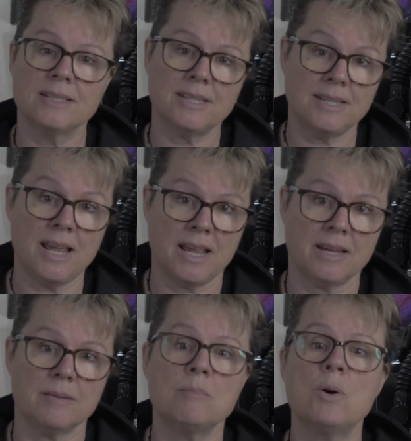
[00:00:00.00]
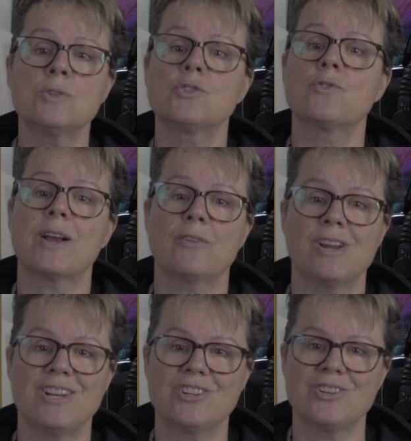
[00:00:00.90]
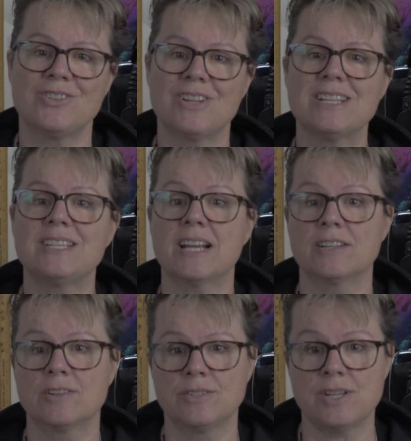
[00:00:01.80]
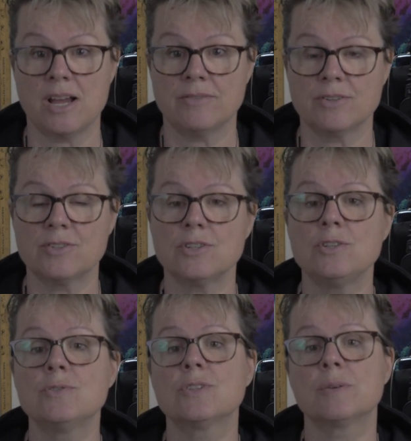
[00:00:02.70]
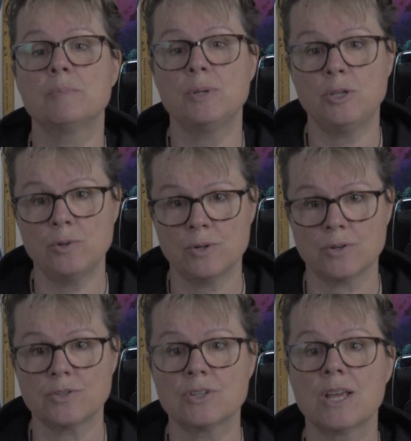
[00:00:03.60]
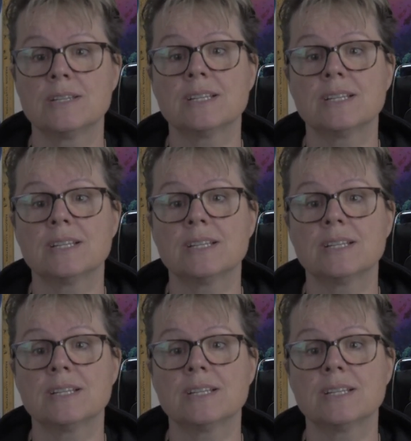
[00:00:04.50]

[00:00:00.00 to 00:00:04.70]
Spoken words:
Today, most recreational and technical divers use computers